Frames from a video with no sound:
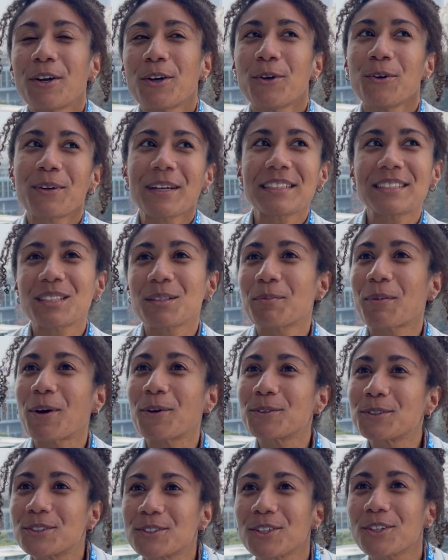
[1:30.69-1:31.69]
gets a
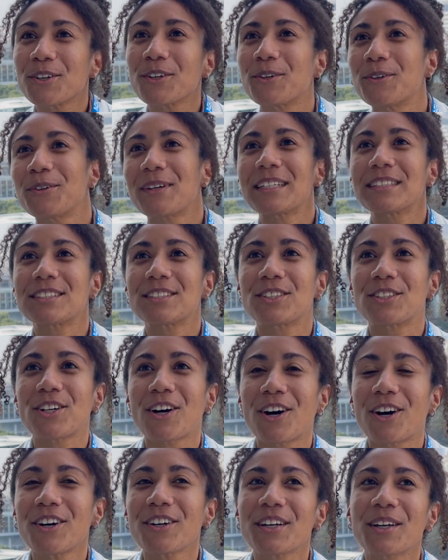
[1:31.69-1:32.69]
poster, who gets a
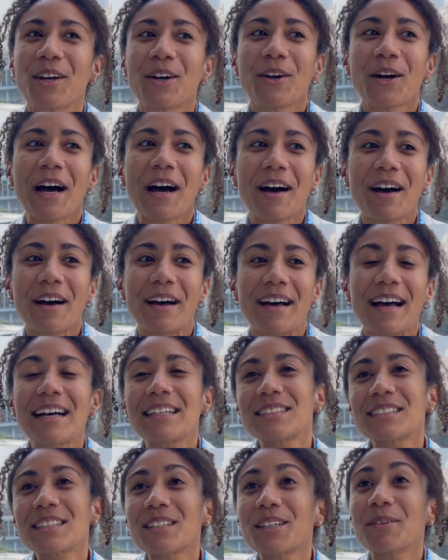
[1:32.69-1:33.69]
talk,
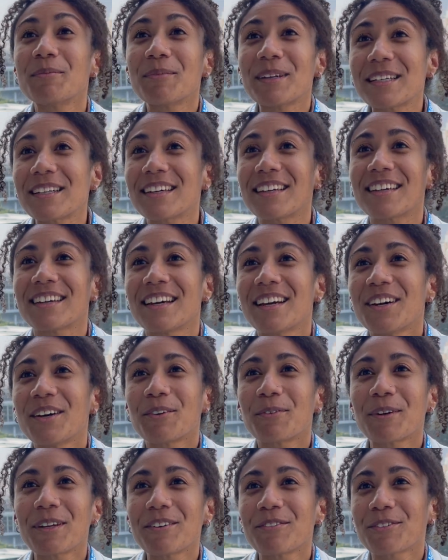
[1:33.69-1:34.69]
as a committee,
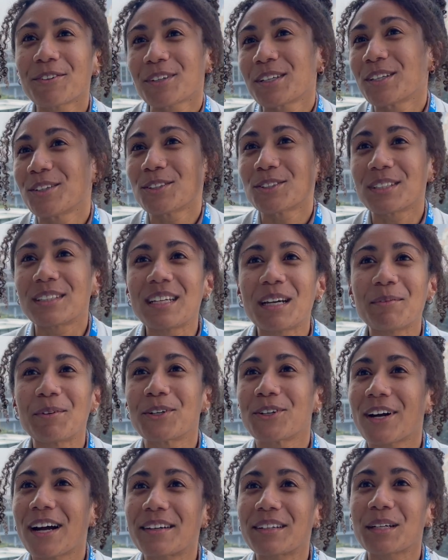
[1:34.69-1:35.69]
we really use a
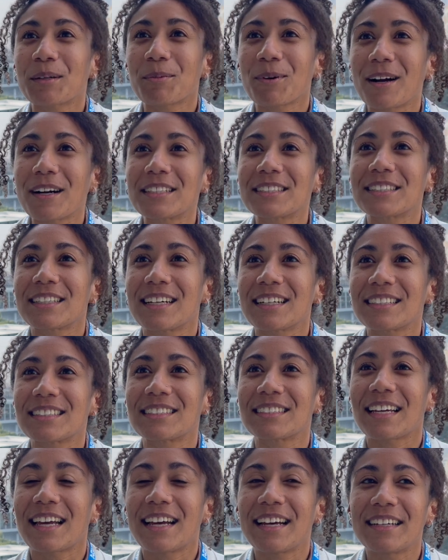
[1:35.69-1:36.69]
democratic
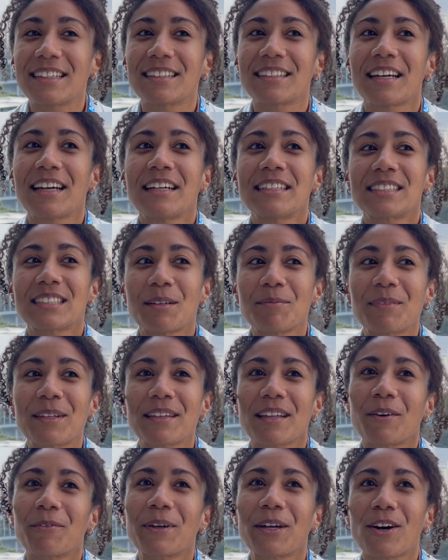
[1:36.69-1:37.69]
process, and something
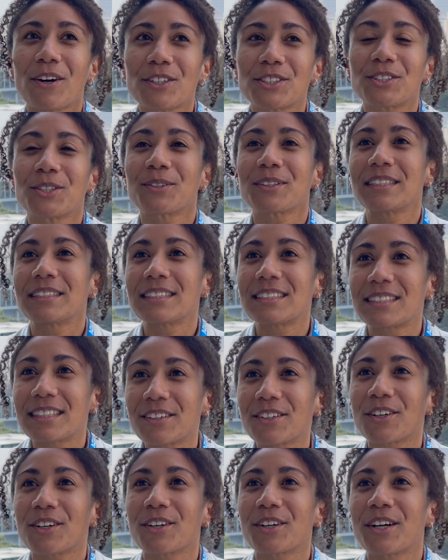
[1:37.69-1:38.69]
that we also
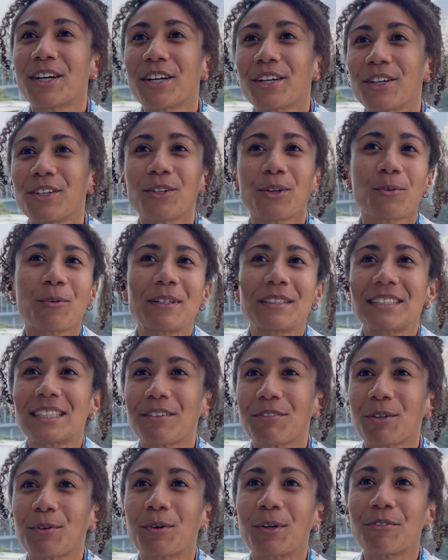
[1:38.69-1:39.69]
consider, once
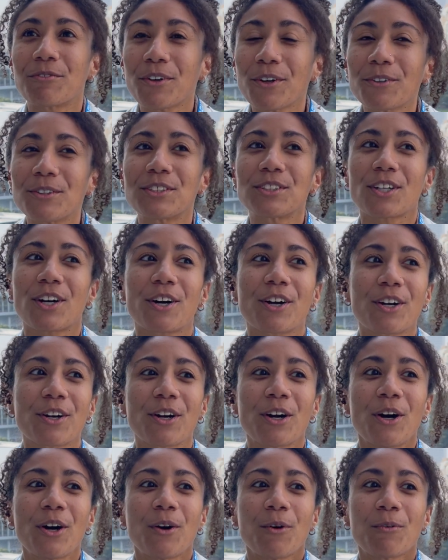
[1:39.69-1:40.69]
everyone votes are,
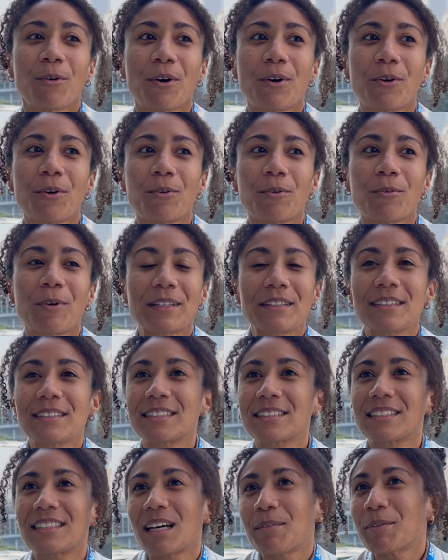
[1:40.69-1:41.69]
well, what does
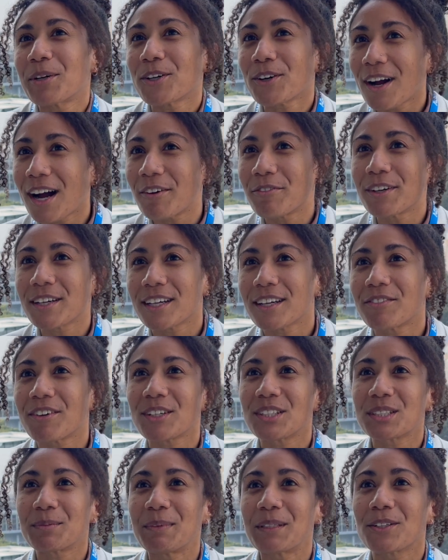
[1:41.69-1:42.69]
the demographic of our
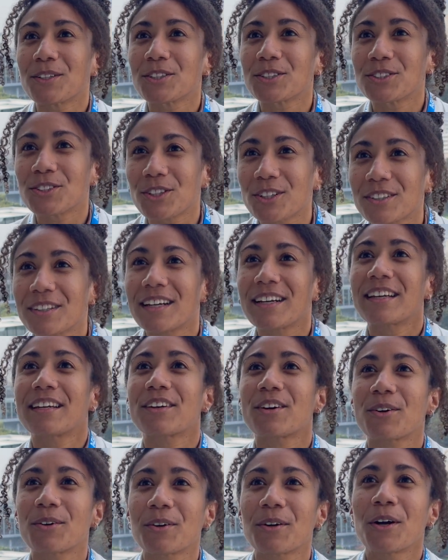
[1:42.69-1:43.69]
speakers look like?
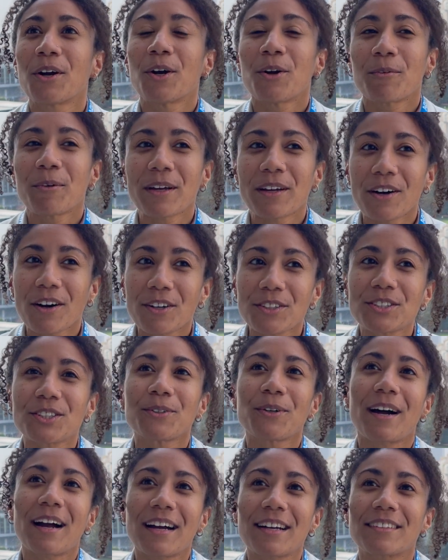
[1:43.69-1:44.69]
Are we also
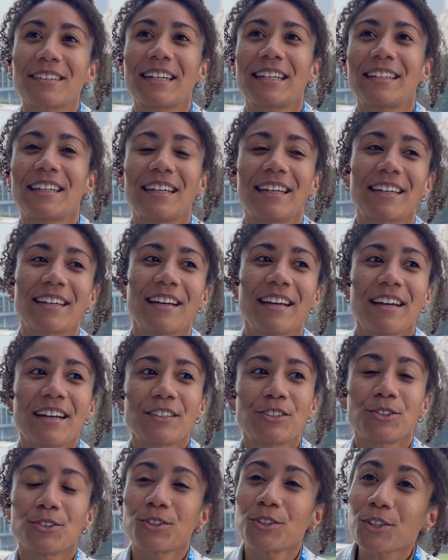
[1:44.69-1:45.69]
highlighting
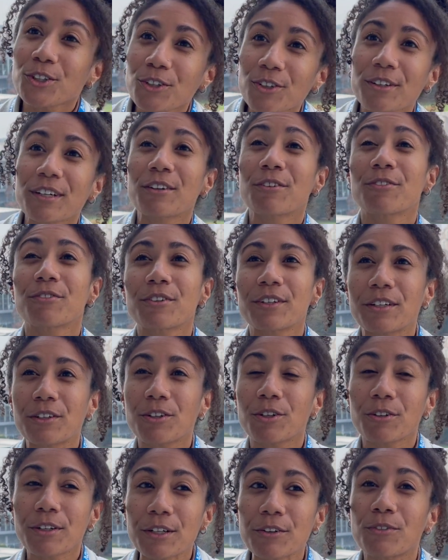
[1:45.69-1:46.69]
junior
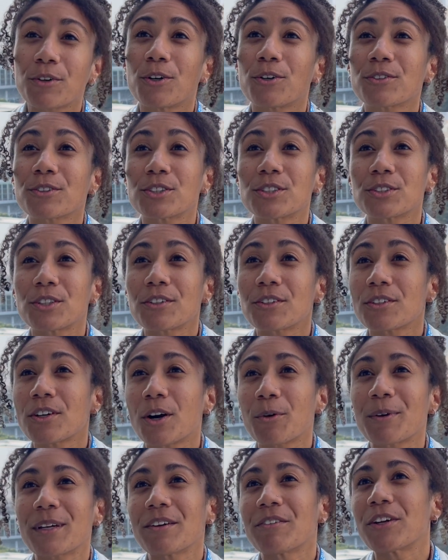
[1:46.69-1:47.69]
career folks?
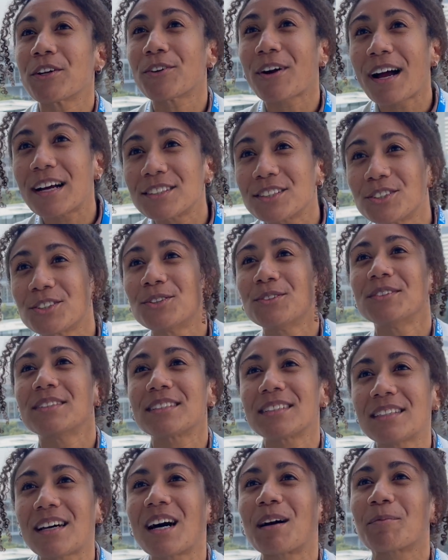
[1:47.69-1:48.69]
Are we giving grad students
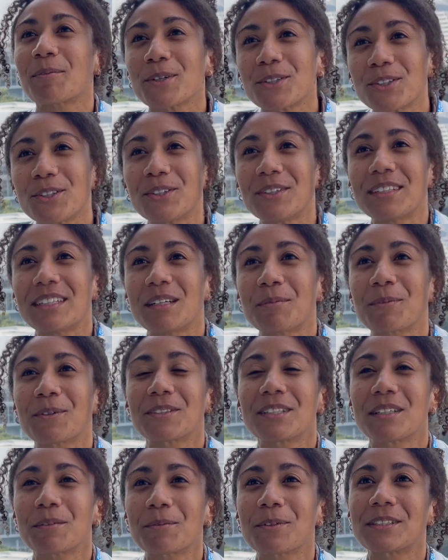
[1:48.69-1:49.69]
an opportunity
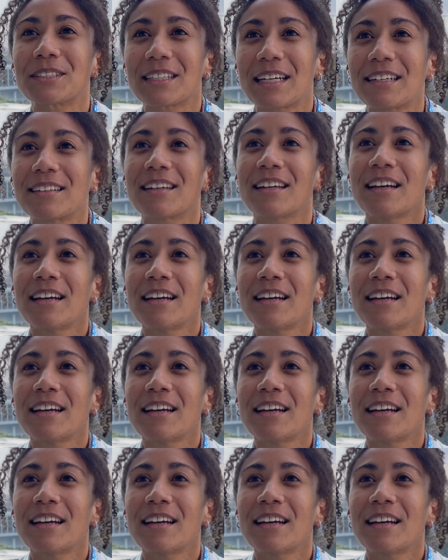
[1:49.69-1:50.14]
to present